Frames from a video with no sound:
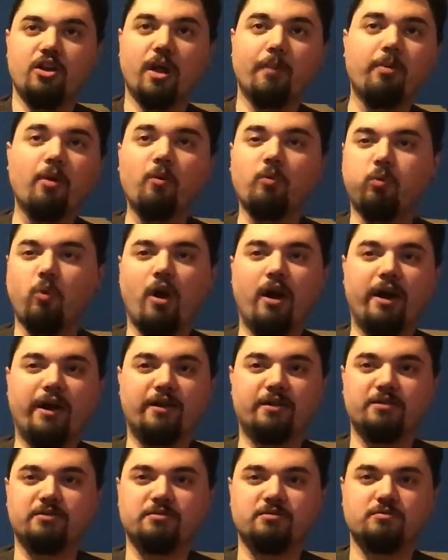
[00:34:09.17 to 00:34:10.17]
Number
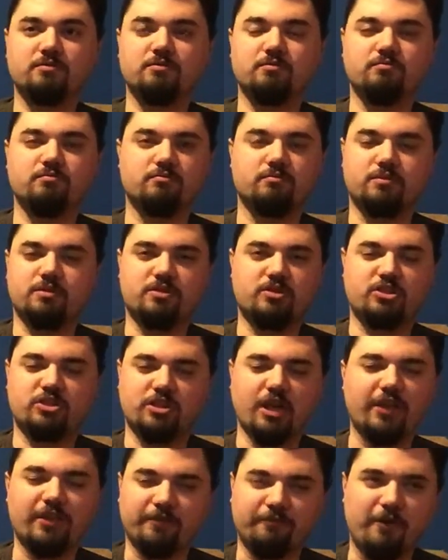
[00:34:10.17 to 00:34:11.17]
one,
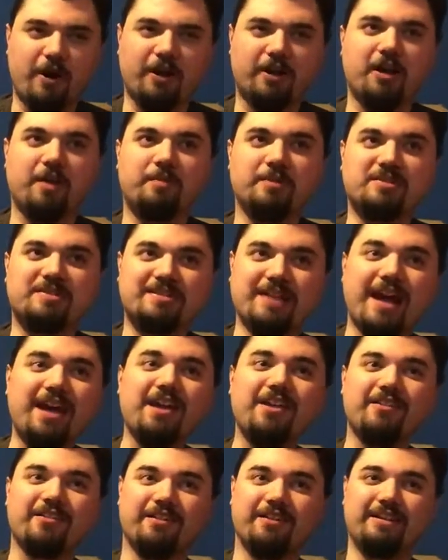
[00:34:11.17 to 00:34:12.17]
shut the fuck up. And
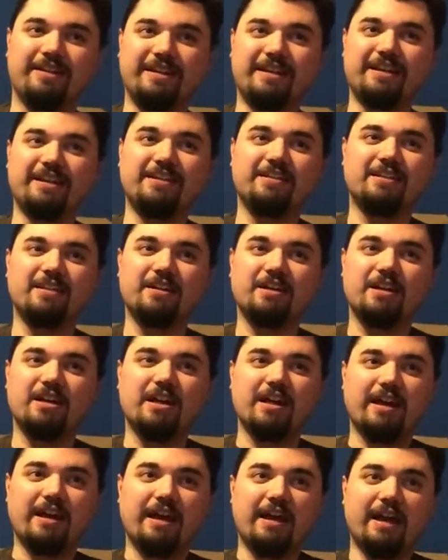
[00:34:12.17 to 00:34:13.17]
secondly,
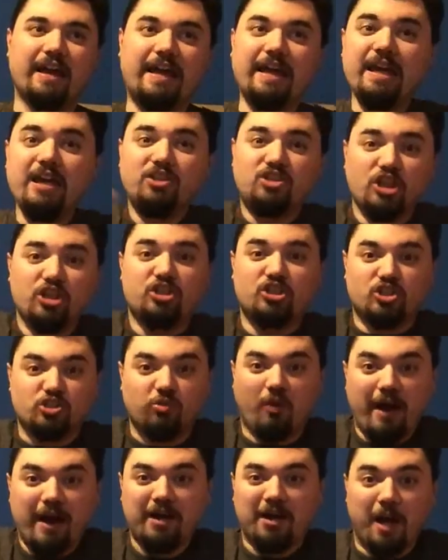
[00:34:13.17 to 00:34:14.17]
he just
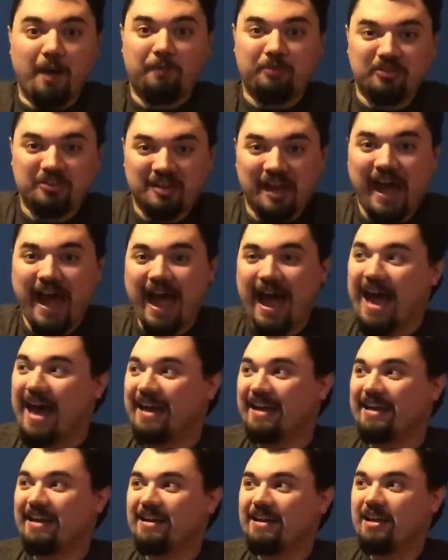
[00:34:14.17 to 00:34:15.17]
straight up
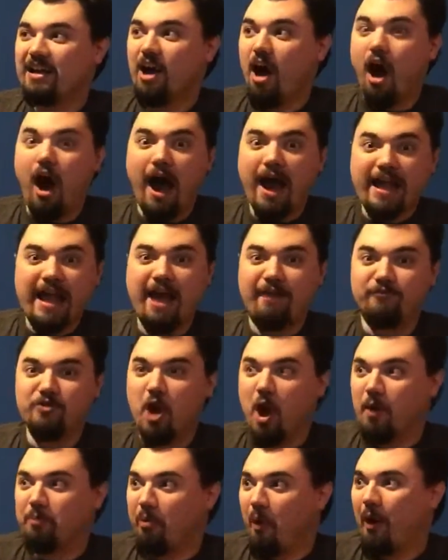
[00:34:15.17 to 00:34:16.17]
said, I have
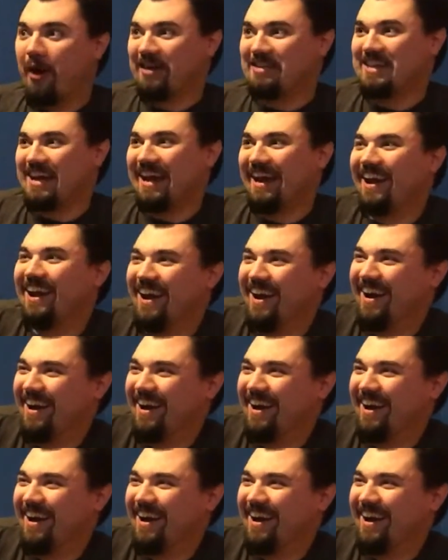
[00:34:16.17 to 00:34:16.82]
no point here.